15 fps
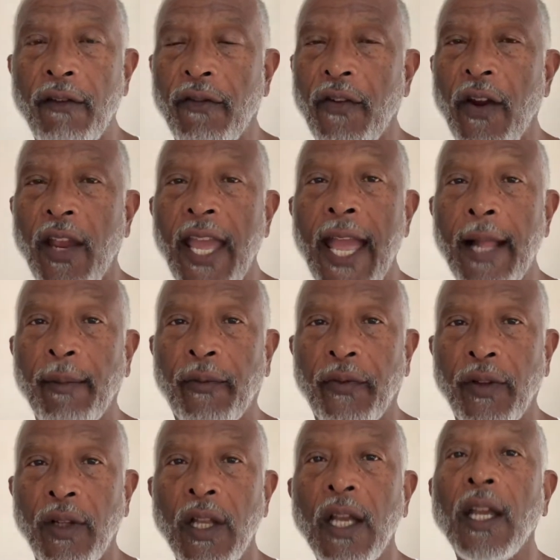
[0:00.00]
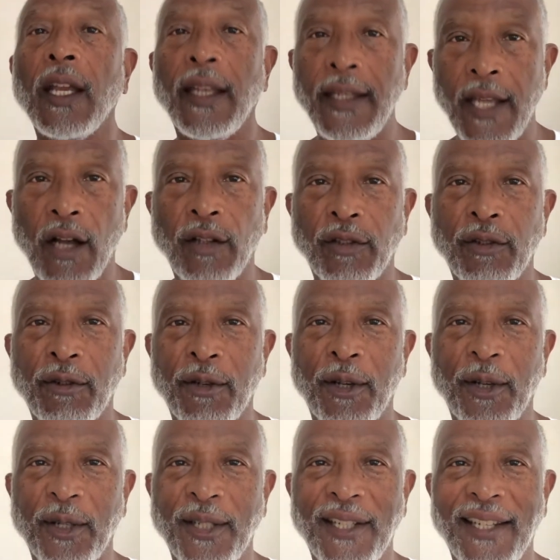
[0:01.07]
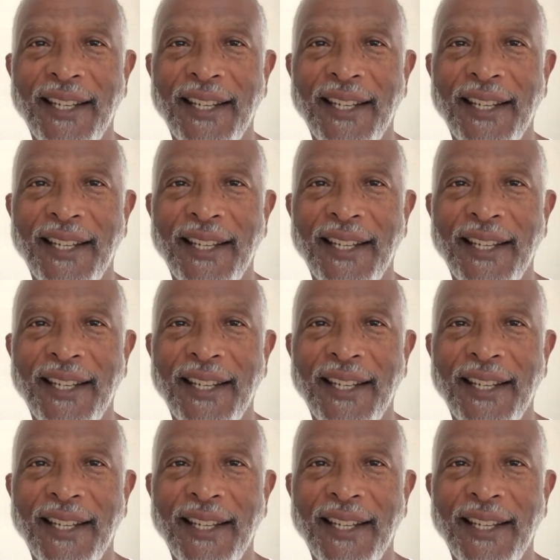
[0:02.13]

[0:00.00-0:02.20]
very helpful down the road.